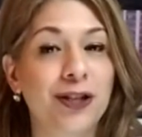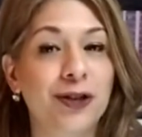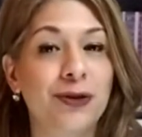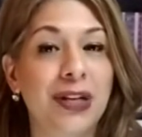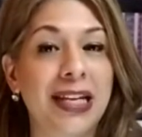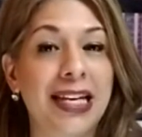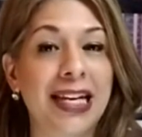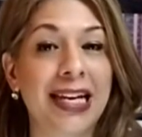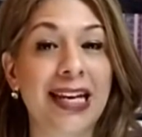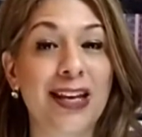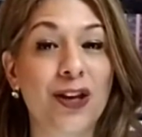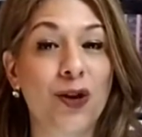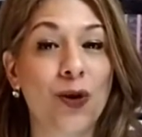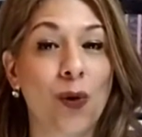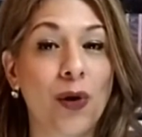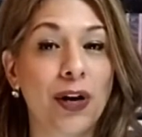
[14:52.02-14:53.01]
you to get
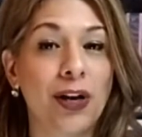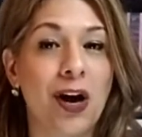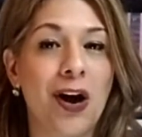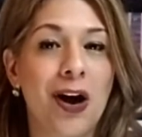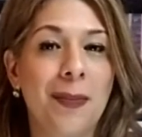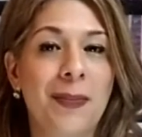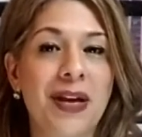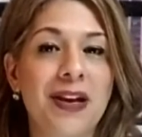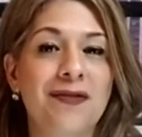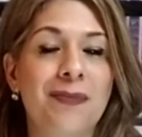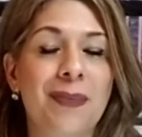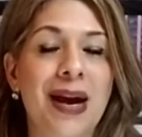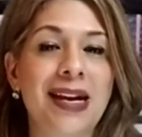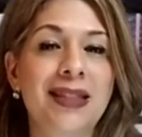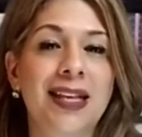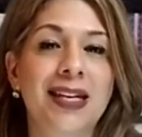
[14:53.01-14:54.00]
your copy of
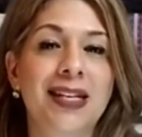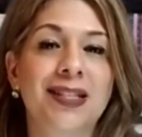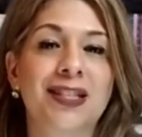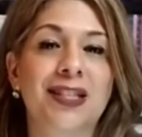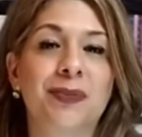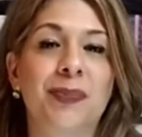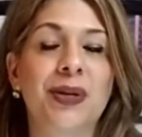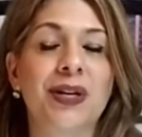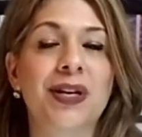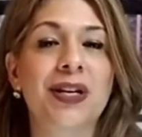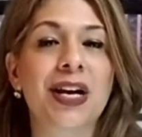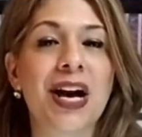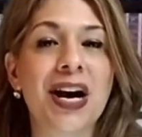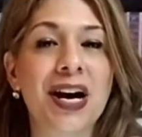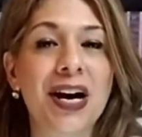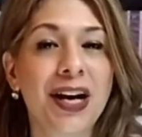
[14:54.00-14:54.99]
my latest book,
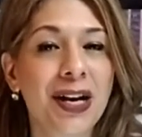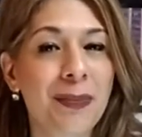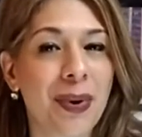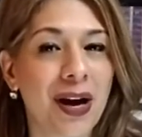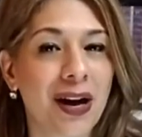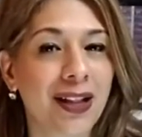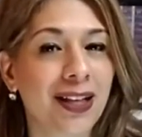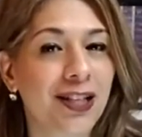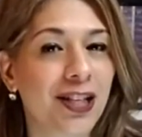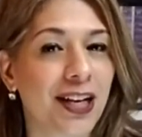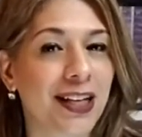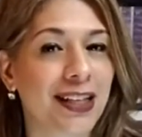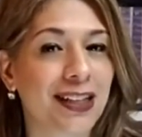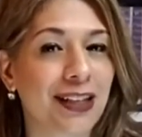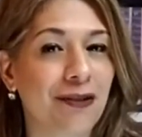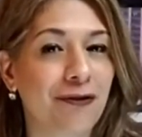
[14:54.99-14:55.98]

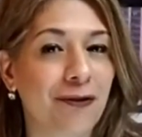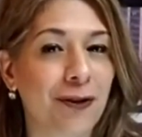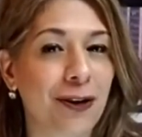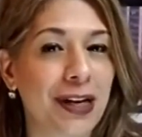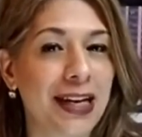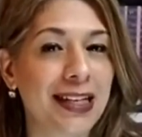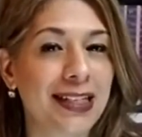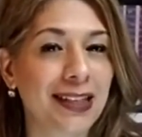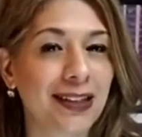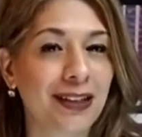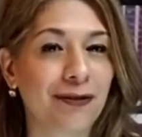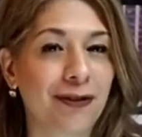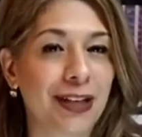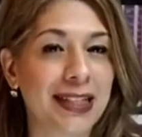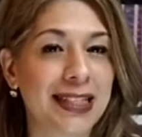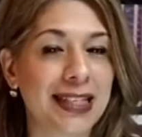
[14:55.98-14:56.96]
Unapologetically Free,
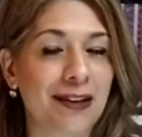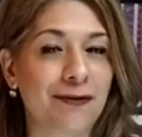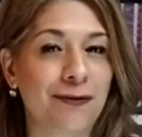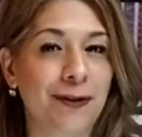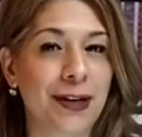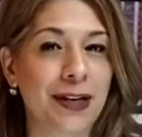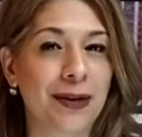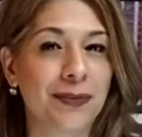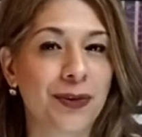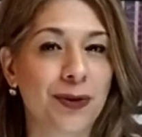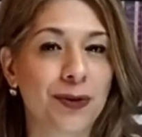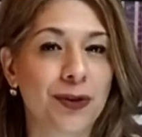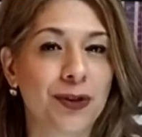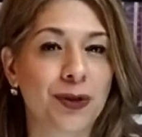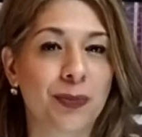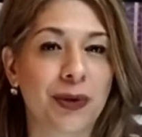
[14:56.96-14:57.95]
Deliverance and Freedom Through the
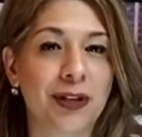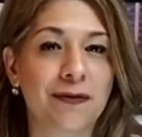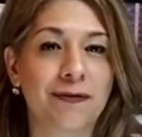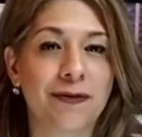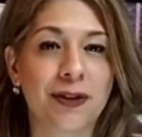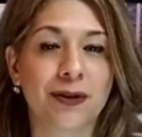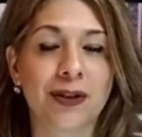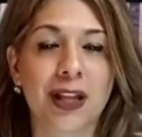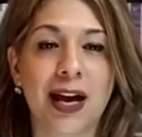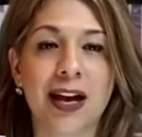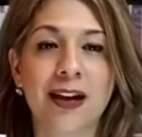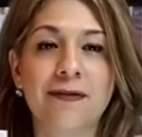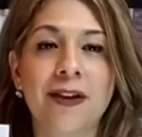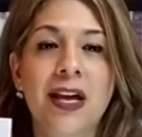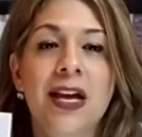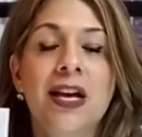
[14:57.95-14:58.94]
Spirit-Filled
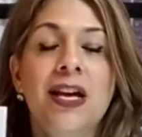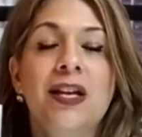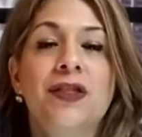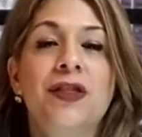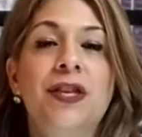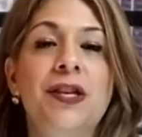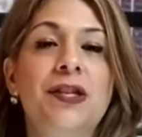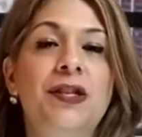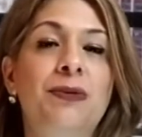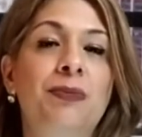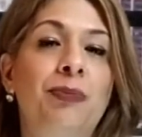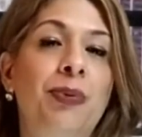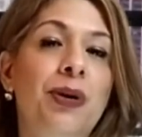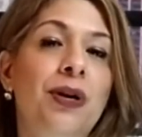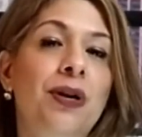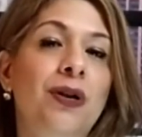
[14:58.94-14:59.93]
Life. This
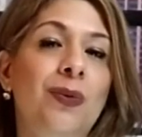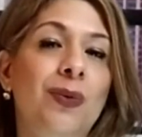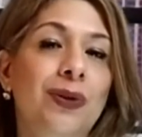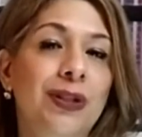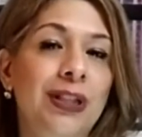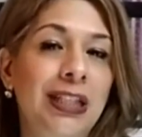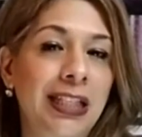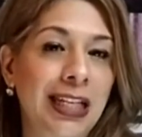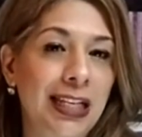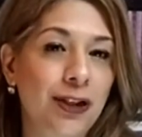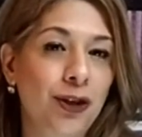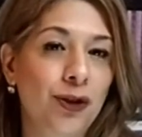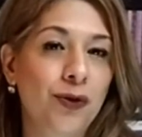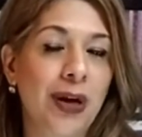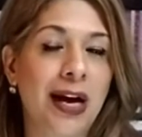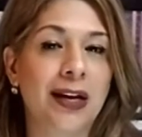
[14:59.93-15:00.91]
book will teach
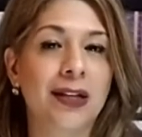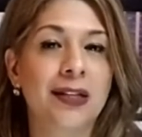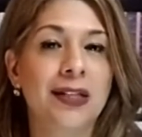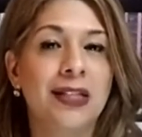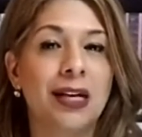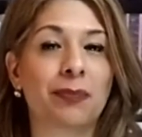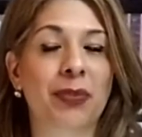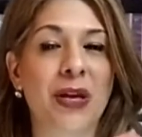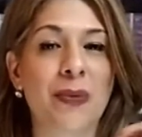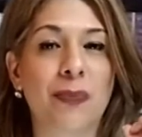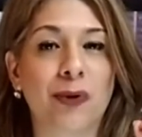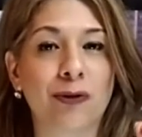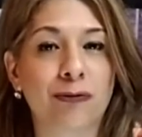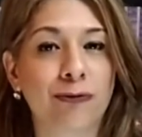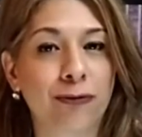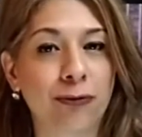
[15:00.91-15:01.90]
you how to set people
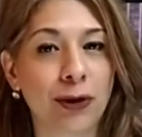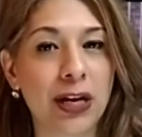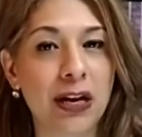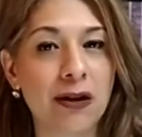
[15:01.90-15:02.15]
free